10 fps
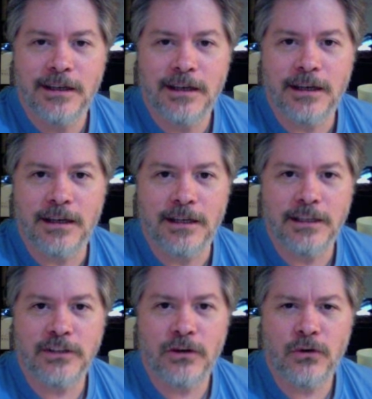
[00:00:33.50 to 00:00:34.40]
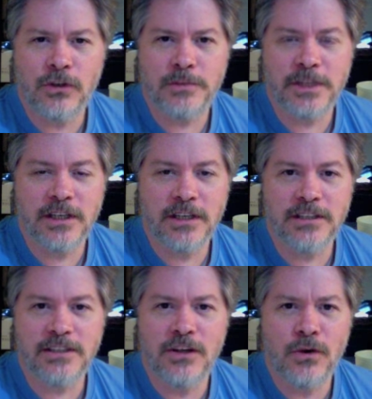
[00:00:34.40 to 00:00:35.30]
Uh, it's a hoax
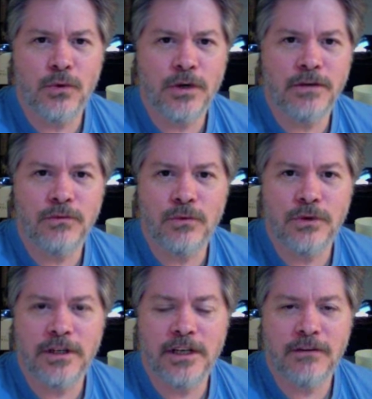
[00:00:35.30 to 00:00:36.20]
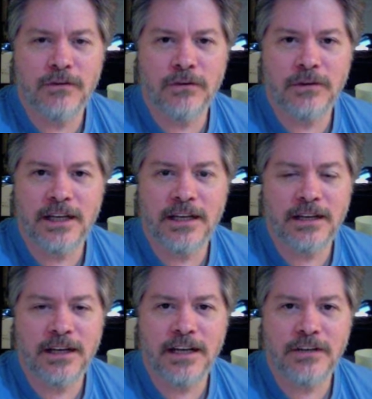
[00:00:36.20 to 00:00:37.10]
because no one would ever let a
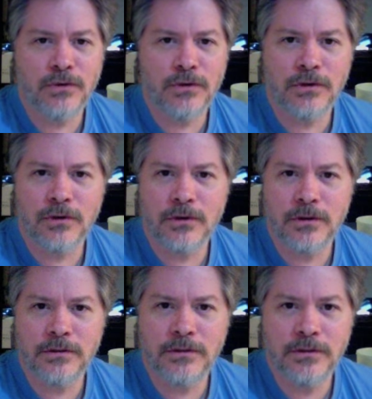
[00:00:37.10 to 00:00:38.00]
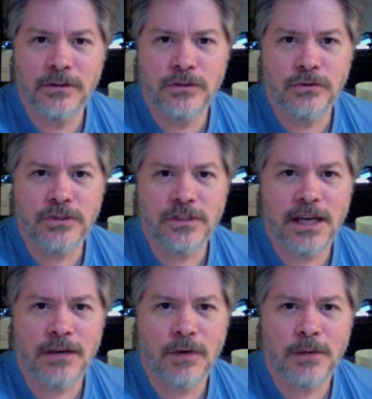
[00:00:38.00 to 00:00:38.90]
nine-year-old girl use
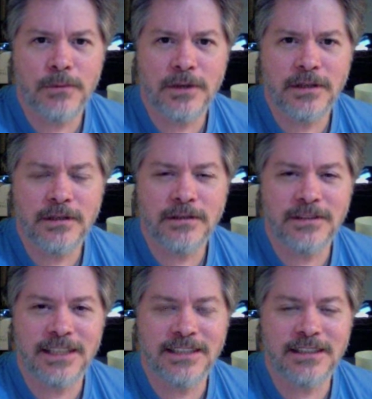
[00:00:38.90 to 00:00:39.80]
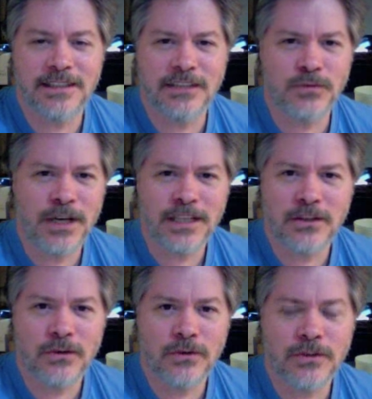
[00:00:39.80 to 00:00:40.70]
that weapon. That's that's why it's a
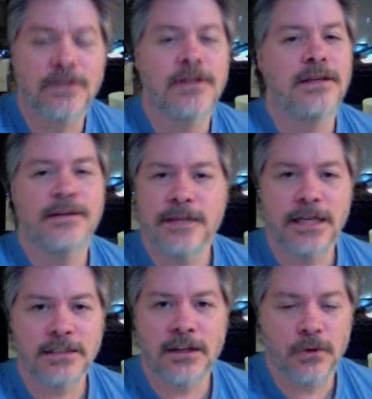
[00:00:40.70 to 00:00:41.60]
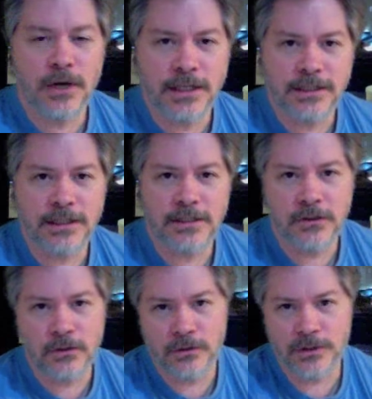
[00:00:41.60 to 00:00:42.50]
hoax. That's not why I say it's a
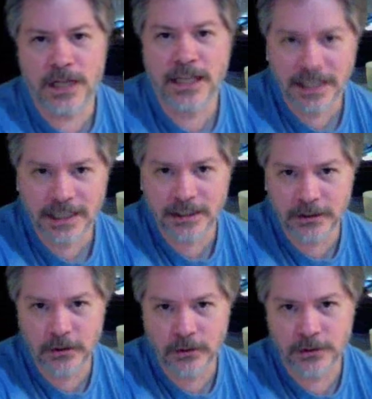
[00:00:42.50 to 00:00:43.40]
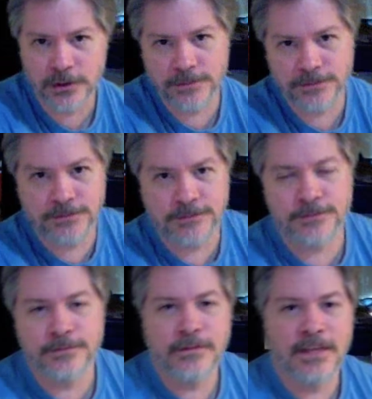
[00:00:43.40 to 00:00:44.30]
hoax. I think it is a hoax.
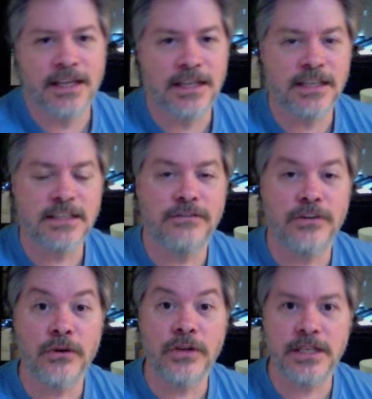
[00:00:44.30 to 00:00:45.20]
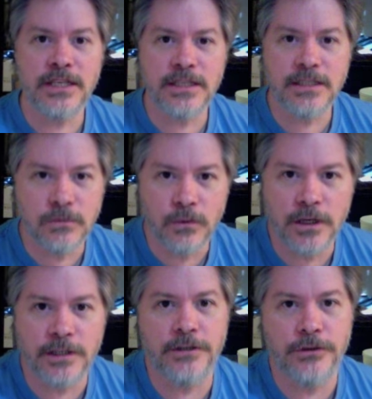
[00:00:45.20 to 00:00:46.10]
And it's a very easy
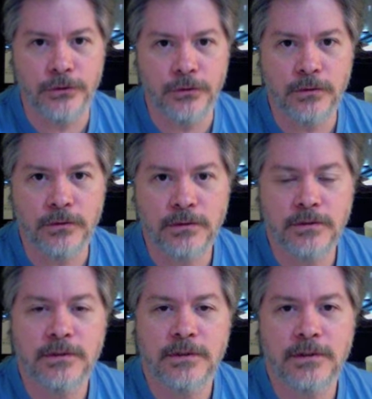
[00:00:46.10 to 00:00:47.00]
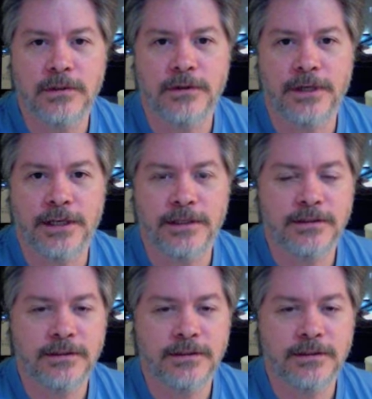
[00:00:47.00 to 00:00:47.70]
one to do. Okay?